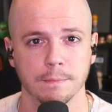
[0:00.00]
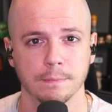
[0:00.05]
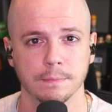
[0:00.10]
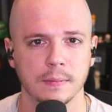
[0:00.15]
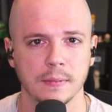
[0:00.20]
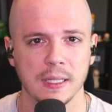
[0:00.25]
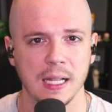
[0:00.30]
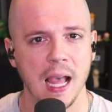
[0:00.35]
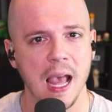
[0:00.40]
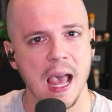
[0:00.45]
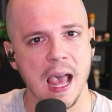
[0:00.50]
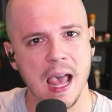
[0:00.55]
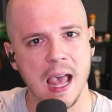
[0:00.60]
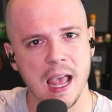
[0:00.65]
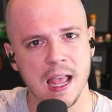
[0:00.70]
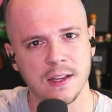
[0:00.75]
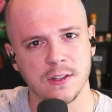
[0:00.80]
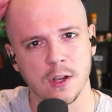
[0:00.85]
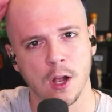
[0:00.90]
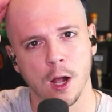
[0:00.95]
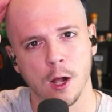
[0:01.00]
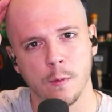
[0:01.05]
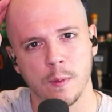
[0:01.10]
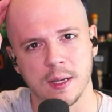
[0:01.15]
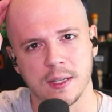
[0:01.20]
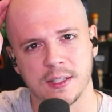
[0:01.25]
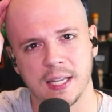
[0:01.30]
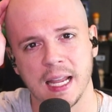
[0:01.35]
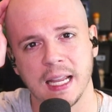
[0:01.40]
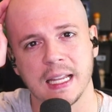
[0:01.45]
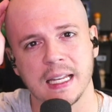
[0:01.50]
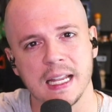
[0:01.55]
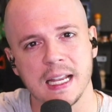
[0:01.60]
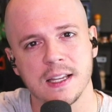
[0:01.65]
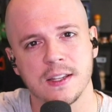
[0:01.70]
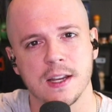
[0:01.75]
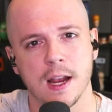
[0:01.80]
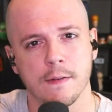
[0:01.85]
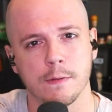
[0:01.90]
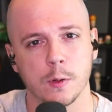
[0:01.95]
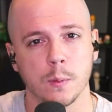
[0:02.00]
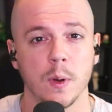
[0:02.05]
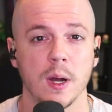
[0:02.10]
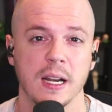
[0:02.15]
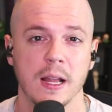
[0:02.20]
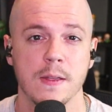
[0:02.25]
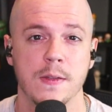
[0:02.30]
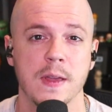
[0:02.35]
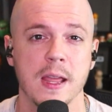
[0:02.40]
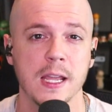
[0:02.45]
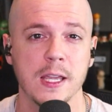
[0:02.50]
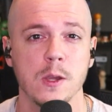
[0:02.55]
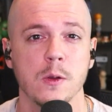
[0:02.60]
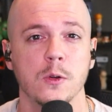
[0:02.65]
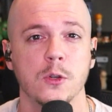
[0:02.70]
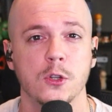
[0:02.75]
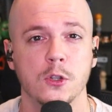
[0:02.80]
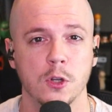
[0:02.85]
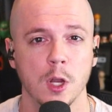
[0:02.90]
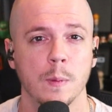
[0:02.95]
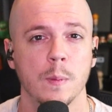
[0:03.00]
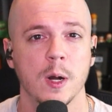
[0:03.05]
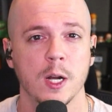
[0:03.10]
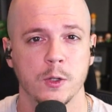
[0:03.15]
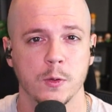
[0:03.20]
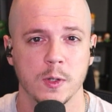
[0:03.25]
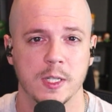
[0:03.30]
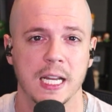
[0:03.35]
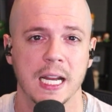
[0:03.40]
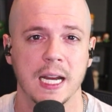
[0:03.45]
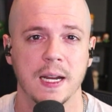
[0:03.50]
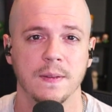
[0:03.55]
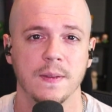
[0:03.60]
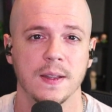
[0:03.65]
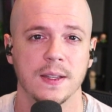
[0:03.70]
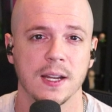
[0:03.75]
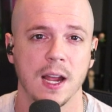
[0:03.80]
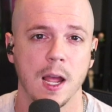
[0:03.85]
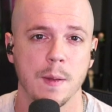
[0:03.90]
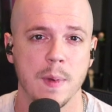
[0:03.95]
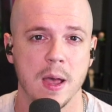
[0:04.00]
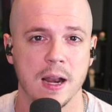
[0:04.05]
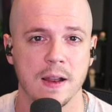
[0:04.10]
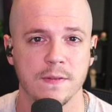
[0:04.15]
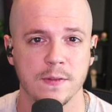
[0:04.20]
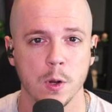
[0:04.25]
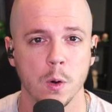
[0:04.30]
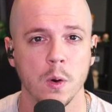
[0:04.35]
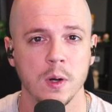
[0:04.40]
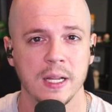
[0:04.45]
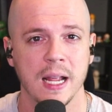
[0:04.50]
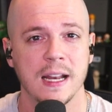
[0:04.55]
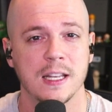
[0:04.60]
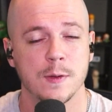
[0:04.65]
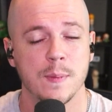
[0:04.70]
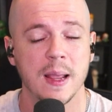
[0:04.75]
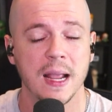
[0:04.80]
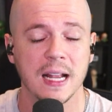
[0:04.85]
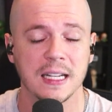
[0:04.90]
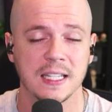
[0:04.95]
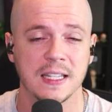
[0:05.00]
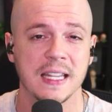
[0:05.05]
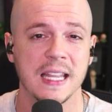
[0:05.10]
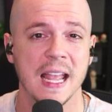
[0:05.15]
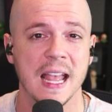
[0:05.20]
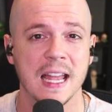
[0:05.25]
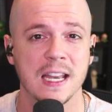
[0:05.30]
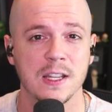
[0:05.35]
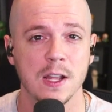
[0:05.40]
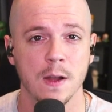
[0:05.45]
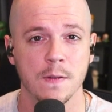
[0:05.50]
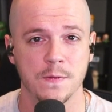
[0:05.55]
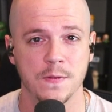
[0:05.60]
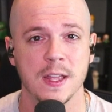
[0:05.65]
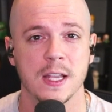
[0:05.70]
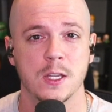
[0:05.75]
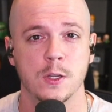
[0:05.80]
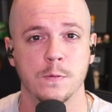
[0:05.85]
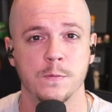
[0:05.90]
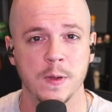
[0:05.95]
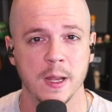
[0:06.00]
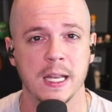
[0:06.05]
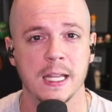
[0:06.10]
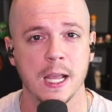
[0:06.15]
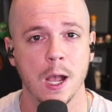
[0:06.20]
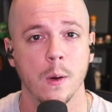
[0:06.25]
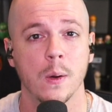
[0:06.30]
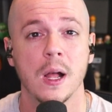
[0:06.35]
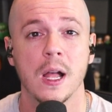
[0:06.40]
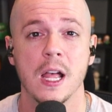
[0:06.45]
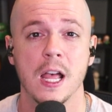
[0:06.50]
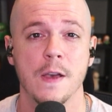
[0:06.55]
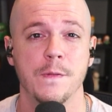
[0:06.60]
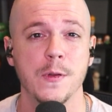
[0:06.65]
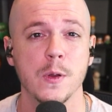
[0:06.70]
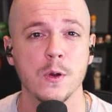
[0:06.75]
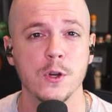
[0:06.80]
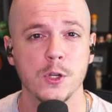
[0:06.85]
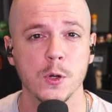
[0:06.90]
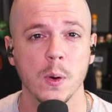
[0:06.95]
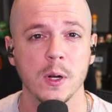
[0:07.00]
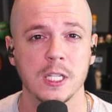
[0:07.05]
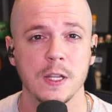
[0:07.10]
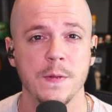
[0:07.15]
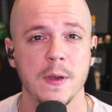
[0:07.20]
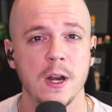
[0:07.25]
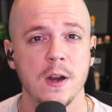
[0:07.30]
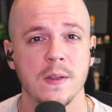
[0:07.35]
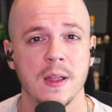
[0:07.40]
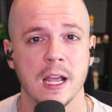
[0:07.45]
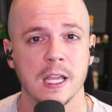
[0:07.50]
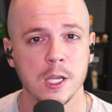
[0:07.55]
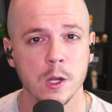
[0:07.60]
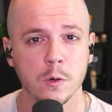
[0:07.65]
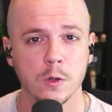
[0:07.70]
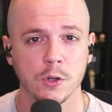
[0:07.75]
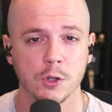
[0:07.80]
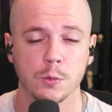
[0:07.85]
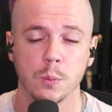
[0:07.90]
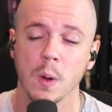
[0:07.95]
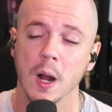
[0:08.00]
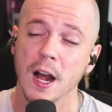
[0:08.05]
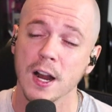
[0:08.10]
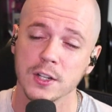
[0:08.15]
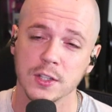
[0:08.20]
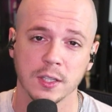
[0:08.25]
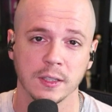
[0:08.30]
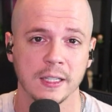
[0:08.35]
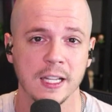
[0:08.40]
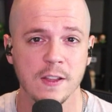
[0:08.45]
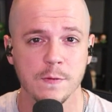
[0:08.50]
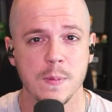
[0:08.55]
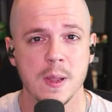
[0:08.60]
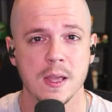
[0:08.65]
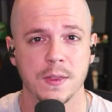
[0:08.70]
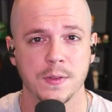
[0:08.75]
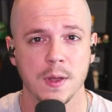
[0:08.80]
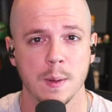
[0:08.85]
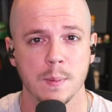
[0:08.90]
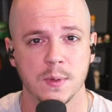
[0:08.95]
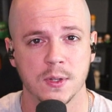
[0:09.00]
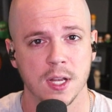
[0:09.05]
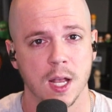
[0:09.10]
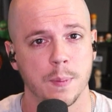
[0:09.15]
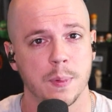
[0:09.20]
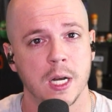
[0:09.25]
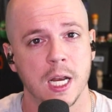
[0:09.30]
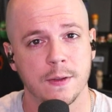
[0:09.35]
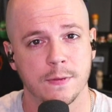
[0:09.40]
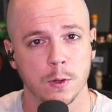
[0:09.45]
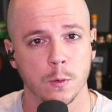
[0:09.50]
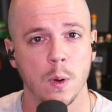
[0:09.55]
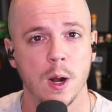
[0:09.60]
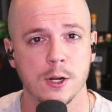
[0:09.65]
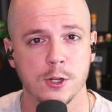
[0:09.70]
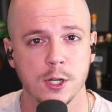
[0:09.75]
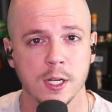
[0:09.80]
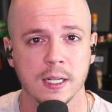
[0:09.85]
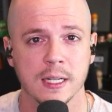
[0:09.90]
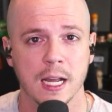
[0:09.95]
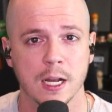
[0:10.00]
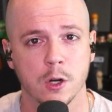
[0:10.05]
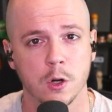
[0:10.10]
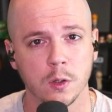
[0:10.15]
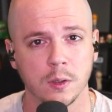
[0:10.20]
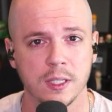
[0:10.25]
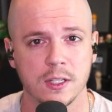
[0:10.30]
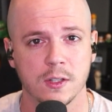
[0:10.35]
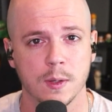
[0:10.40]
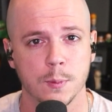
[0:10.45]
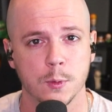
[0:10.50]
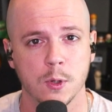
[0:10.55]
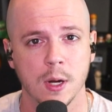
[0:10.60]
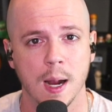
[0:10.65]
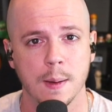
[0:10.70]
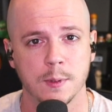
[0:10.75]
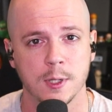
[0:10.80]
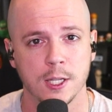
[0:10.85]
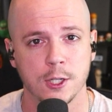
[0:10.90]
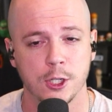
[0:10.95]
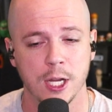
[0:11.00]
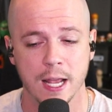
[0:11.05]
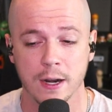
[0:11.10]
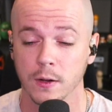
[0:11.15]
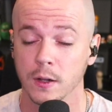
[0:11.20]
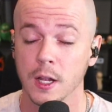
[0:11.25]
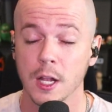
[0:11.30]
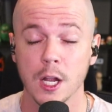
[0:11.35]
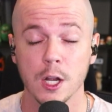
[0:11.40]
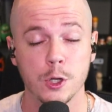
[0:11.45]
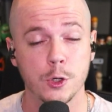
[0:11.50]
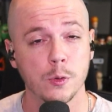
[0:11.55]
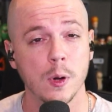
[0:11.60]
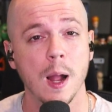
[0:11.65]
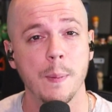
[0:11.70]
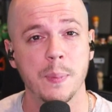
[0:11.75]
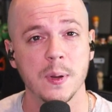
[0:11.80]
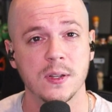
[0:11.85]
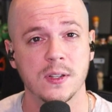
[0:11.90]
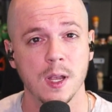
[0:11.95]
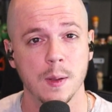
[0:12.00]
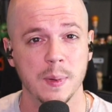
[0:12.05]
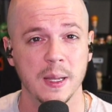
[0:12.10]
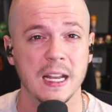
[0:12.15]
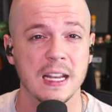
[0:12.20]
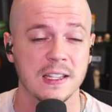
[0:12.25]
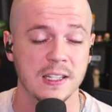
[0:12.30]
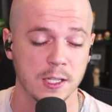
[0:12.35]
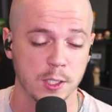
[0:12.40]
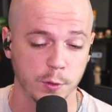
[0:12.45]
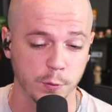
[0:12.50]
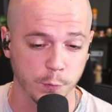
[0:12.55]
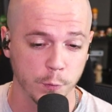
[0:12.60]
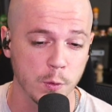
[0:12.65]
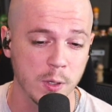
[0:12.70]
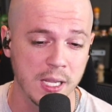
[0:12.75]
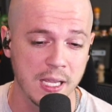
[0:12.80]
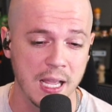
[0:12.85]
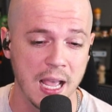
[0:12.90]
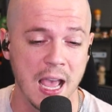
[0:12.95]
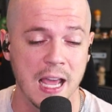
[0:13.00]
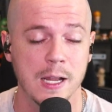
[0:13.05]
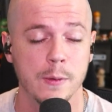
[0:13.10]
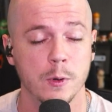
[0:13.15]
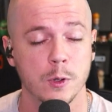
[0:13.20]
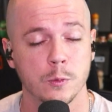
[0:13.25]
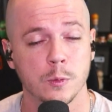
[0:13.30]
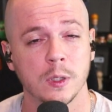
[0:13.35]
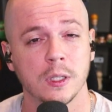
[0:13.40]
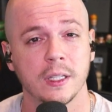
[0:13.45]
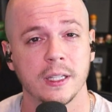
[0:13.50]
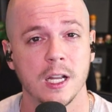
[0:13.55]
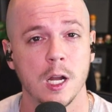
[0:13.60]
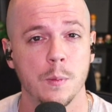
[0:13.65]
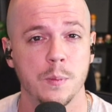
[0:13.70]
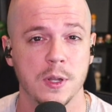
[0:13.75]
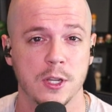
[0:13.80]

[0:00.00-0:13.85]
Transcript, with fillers: As always, take it easy, everyone. Thank you so much for taking the time out of your day to make it to the end of this video. If you enjoyed the video that you just watched, leave me a thumbs up. And if you're watching and not currently subscribed to the channel, drop us up because it's free and it would really help this